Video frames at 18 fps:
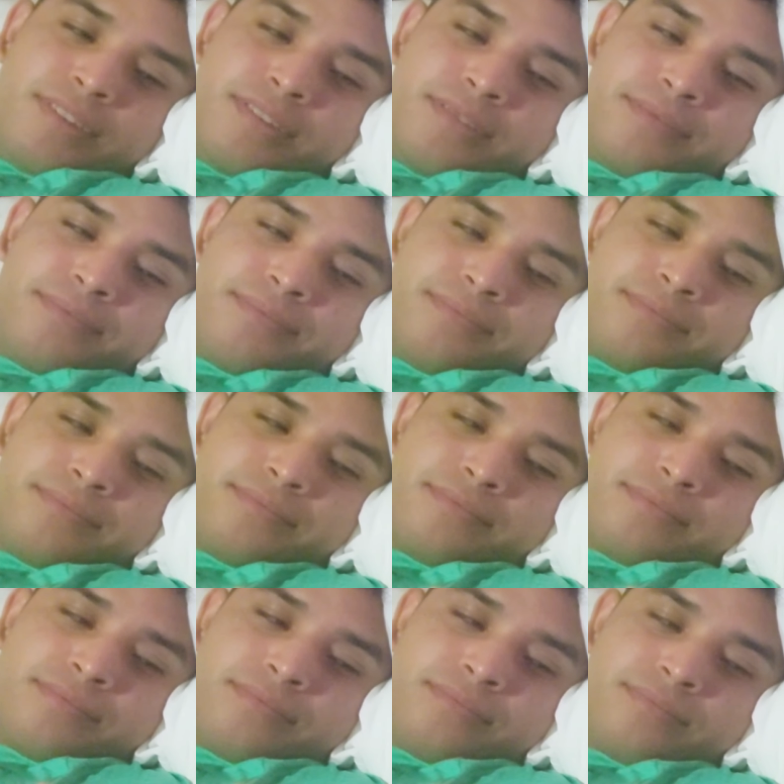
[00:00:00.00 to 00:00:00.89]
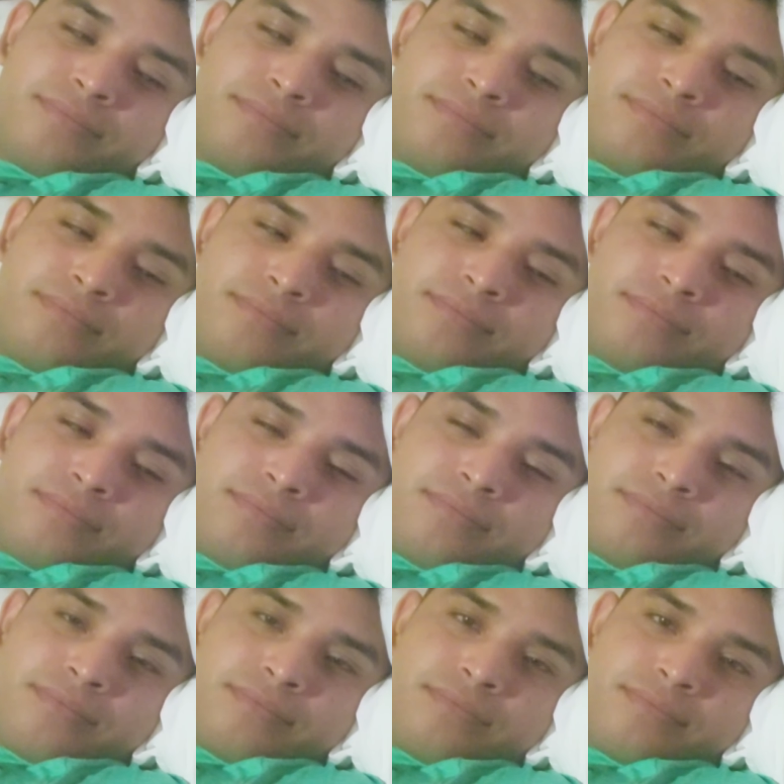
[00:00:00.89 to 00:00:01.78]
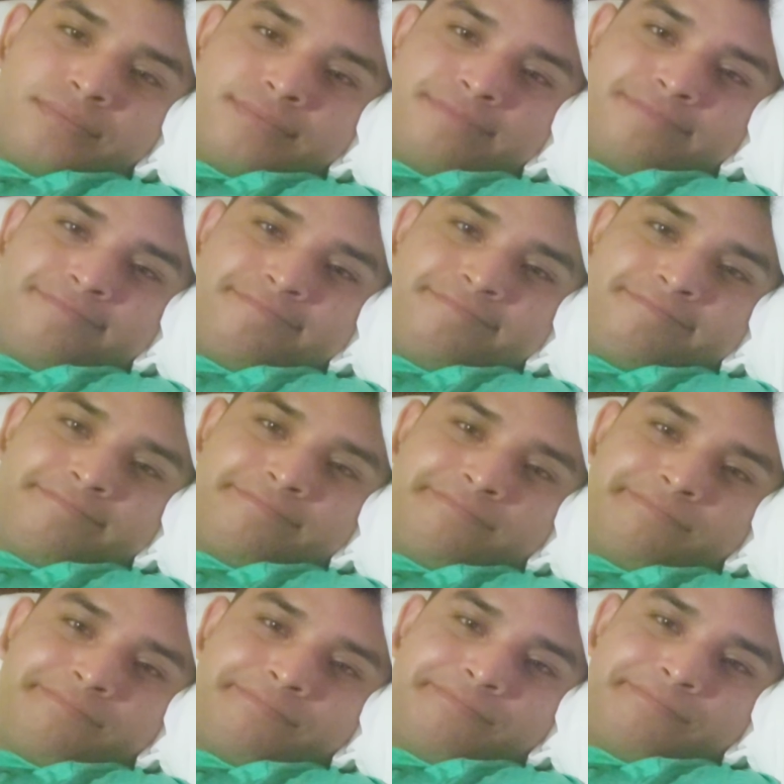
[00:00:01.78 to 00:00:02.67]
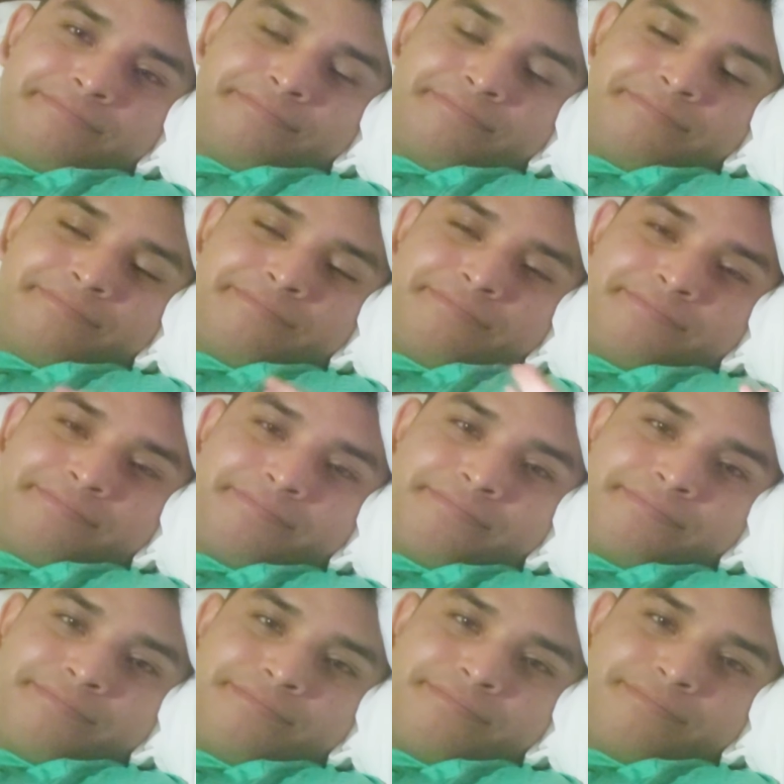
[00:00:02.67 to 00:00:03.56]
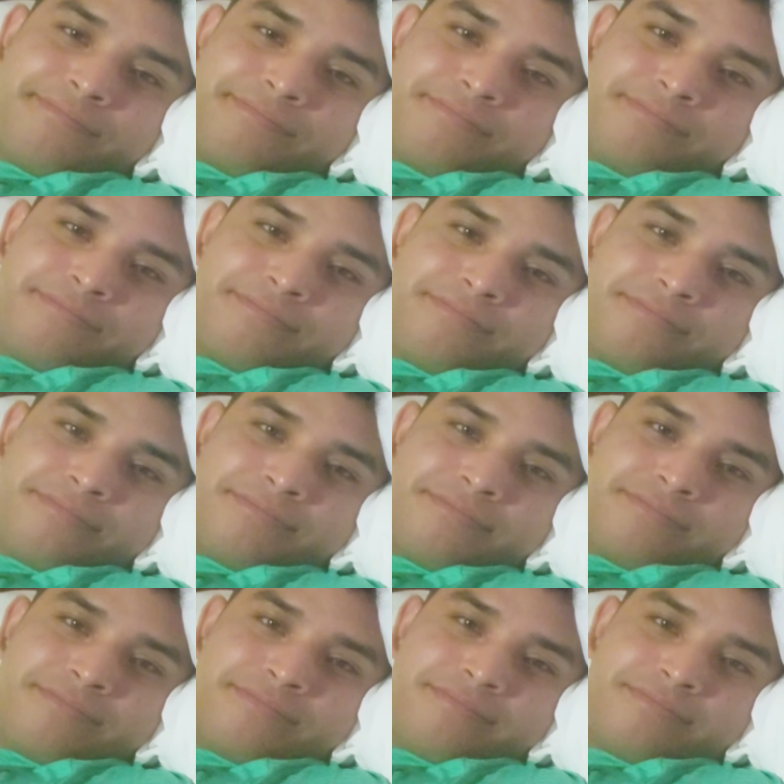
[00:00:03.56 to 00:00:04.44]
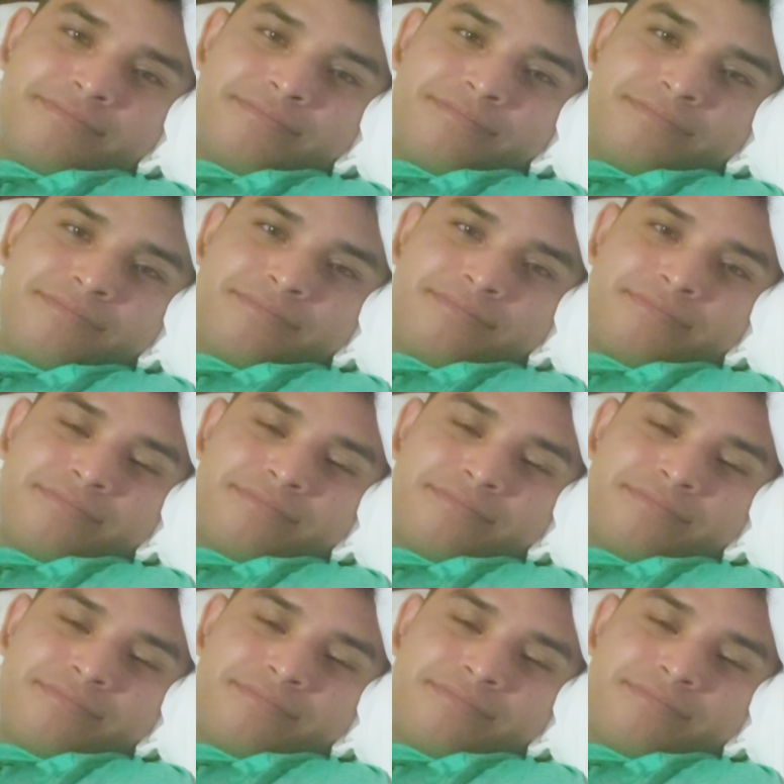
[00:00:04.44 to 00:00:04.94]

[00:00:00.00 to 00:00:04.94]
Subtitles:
(silent)